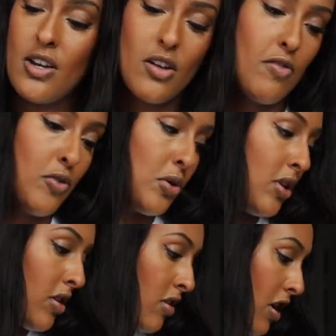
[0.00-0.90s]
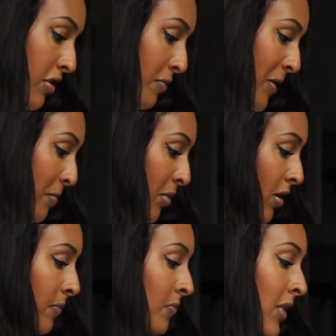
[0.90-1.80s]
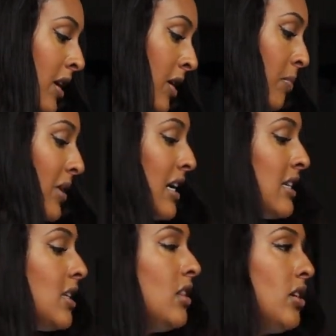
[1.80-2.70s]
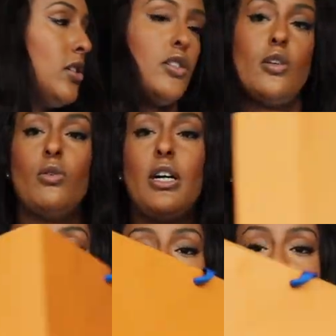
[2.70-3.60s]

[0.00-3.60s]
can fool a lot of people because it looks so good.